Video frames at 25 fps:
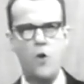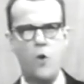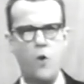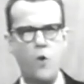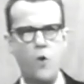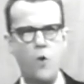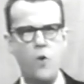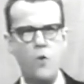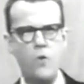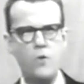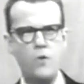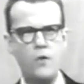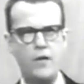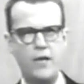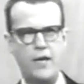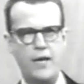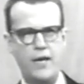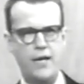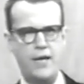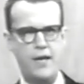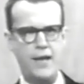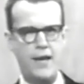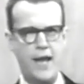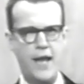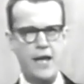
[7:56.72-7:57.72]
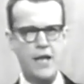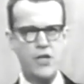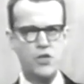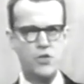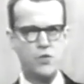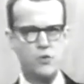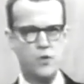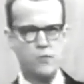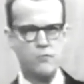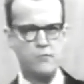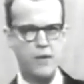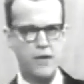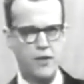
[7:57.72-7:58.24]
only
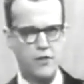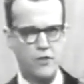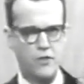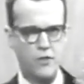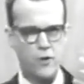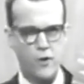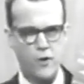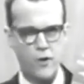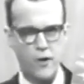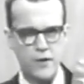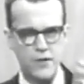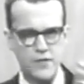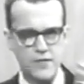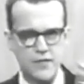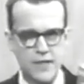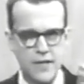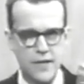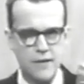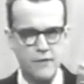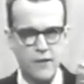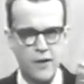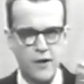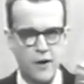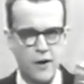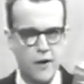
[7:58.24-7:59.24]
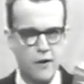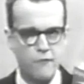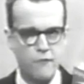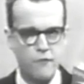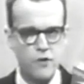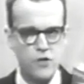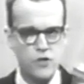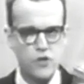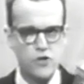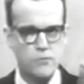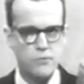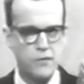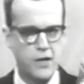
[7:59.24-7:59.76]
natural menthol instead of the
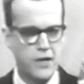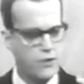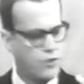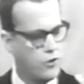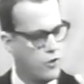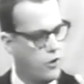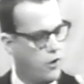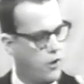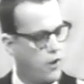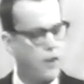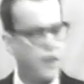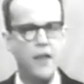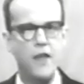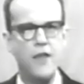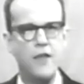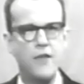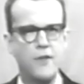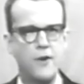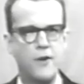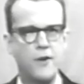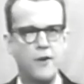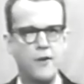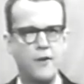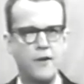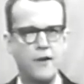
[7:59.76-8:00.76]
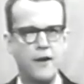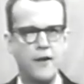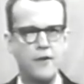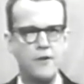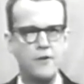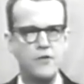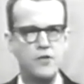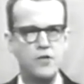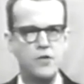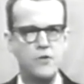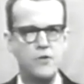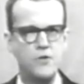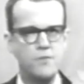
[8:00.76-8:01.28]
artificial menthol that all the
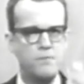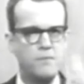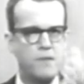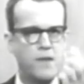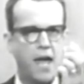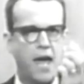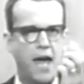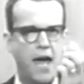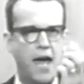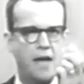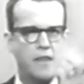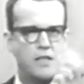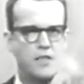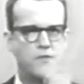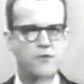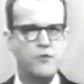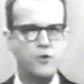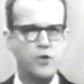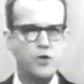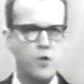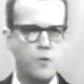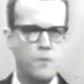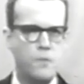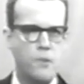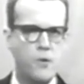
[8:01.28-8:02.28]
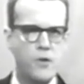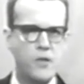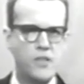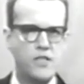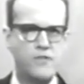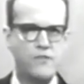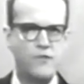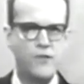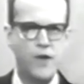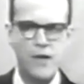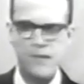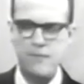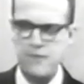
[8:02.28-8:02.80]
others use. And as for Newport's
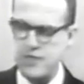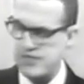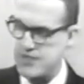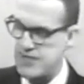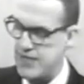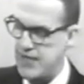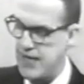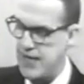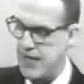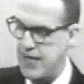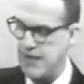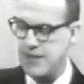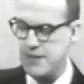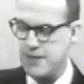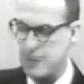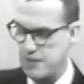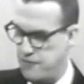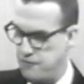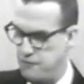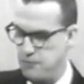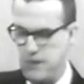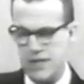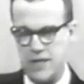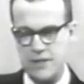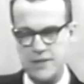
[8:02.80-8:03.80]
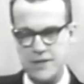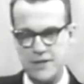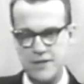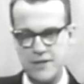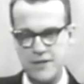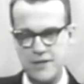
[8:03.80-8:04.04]
famous hint of mint,